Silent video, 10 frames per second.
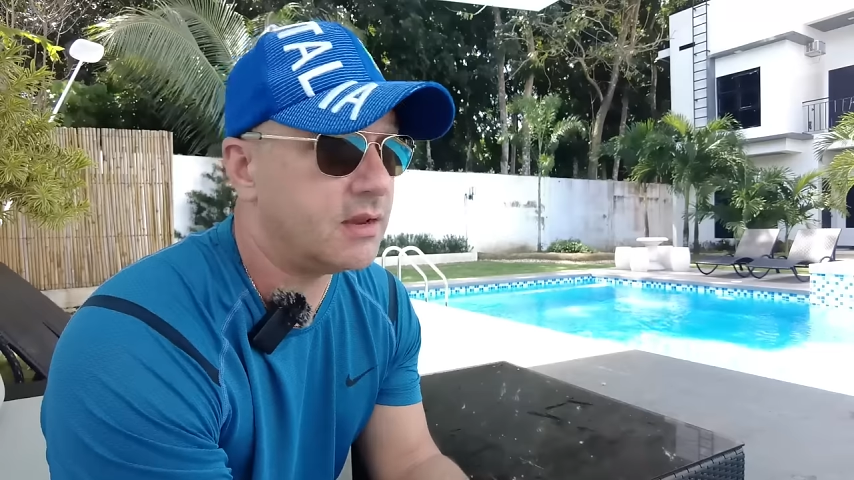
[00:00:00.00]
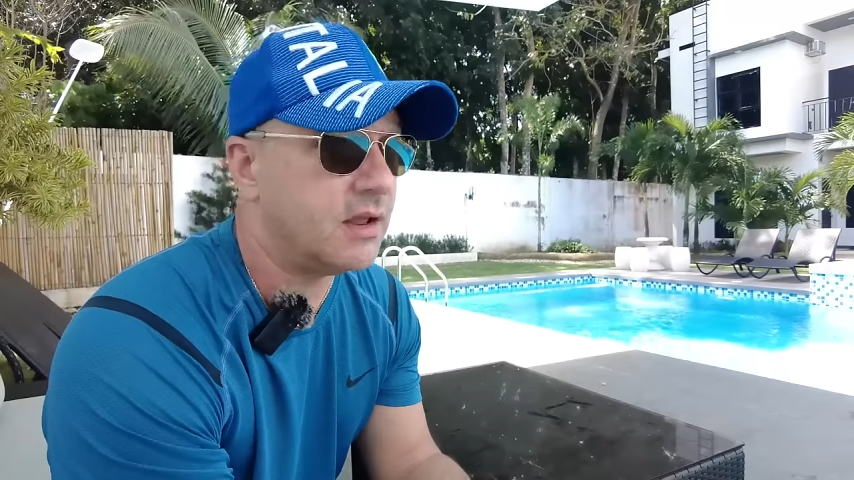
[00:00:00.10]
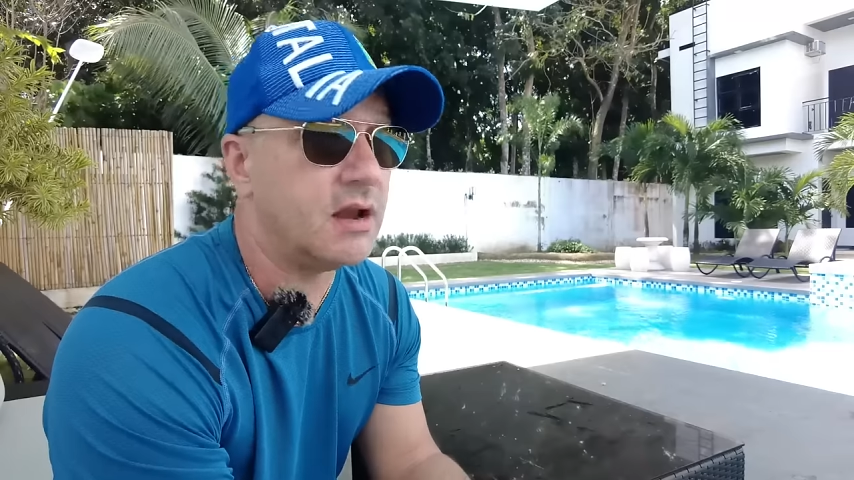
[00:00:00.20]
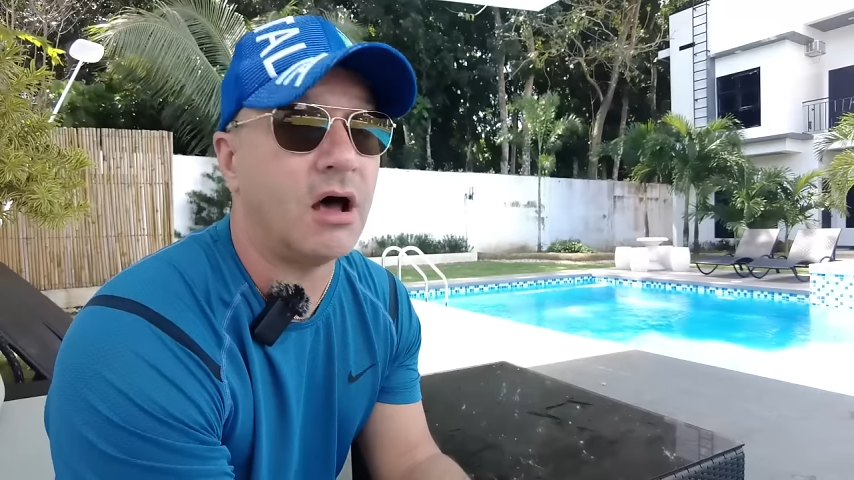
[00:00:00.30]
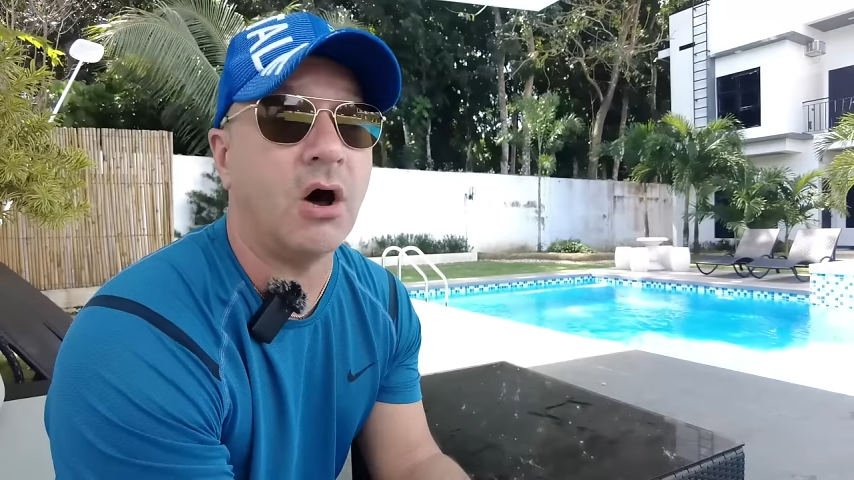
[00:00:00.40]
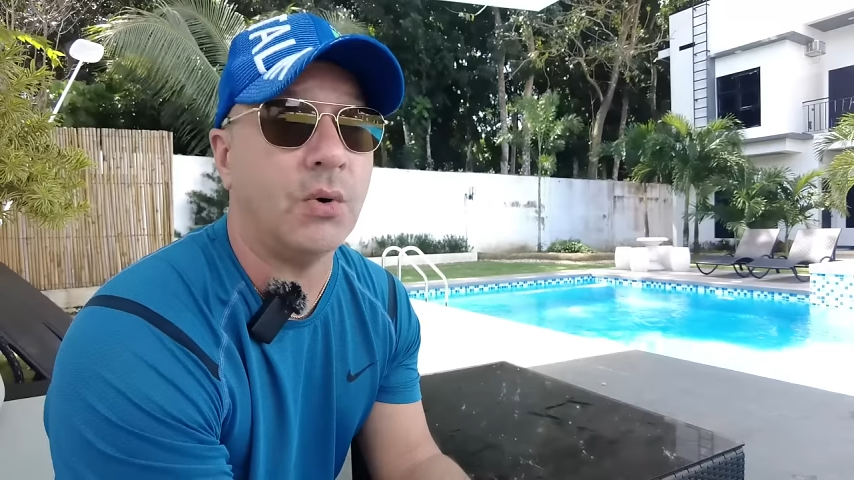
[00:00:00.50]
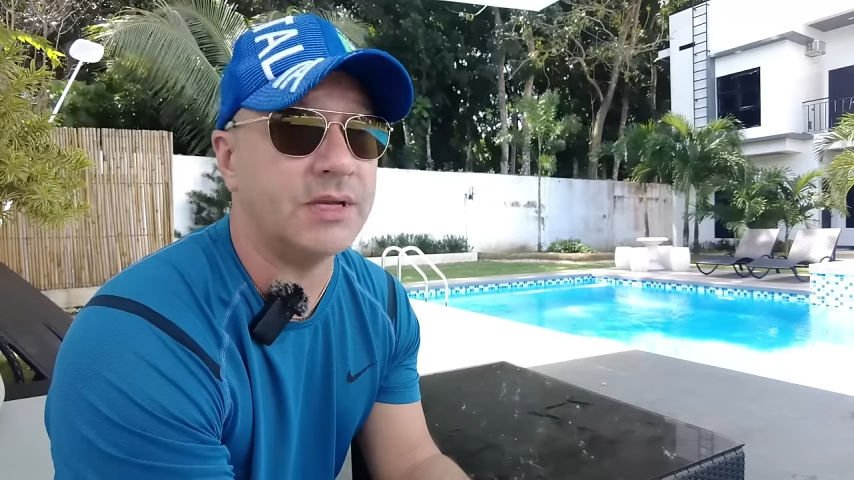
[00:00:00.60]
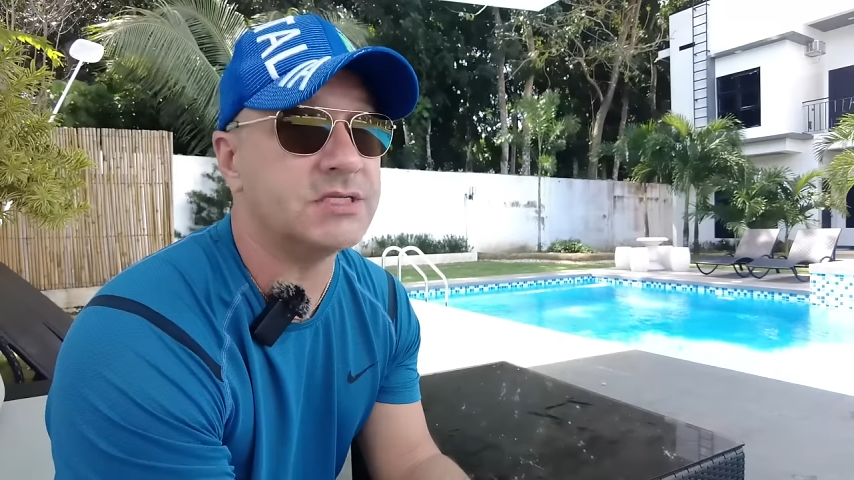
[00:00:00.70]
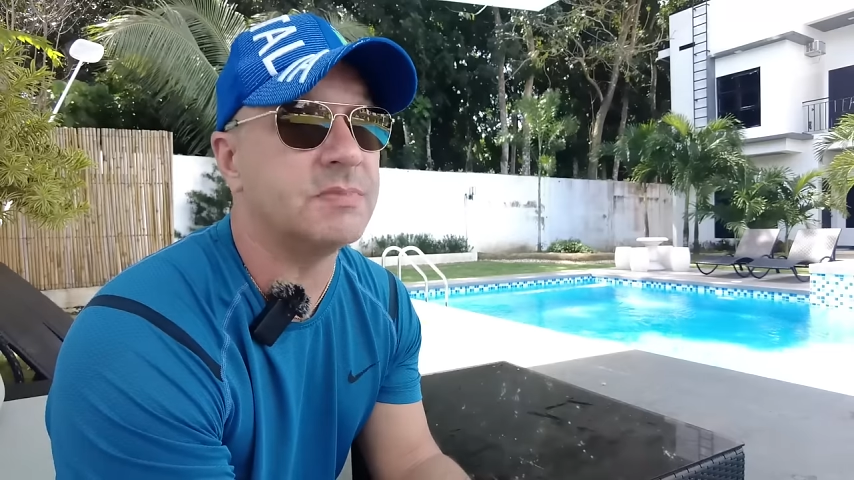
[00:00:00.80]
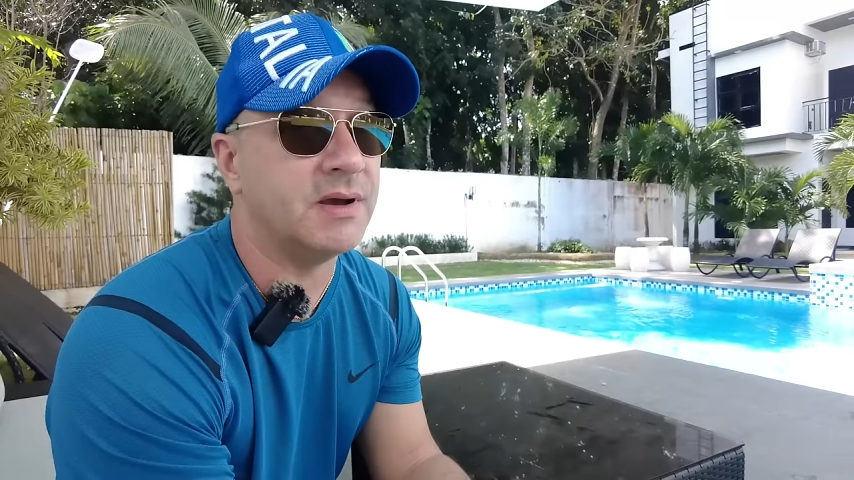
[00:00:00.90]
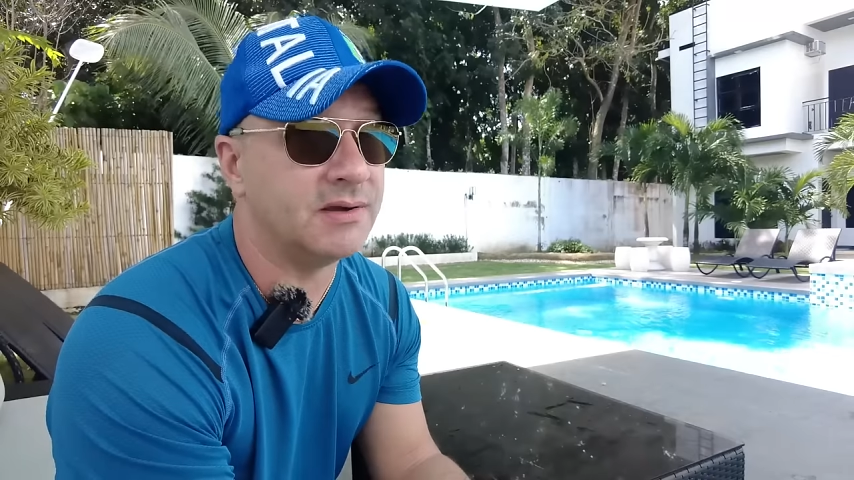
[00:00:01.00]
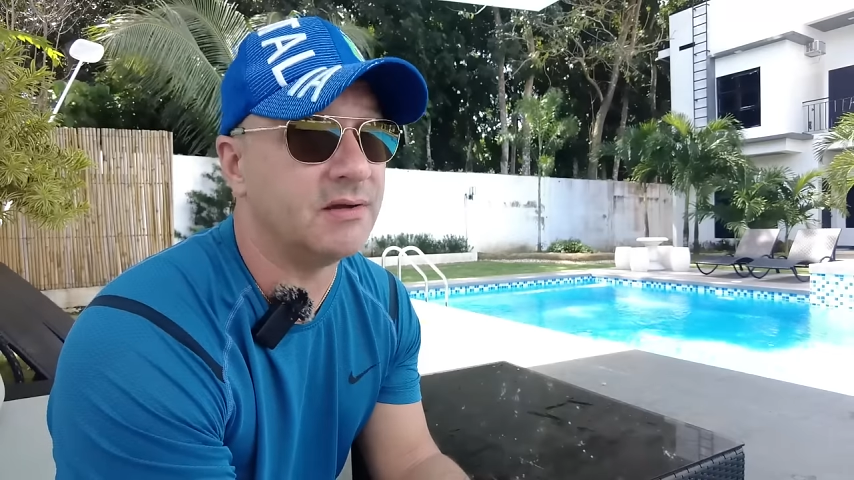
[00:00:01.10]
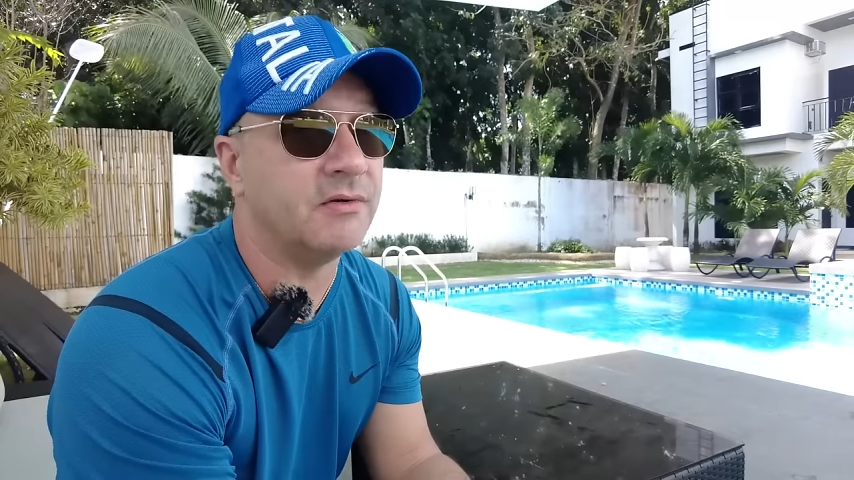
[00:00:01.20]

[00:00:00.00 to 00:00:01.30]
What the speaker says: Not always, but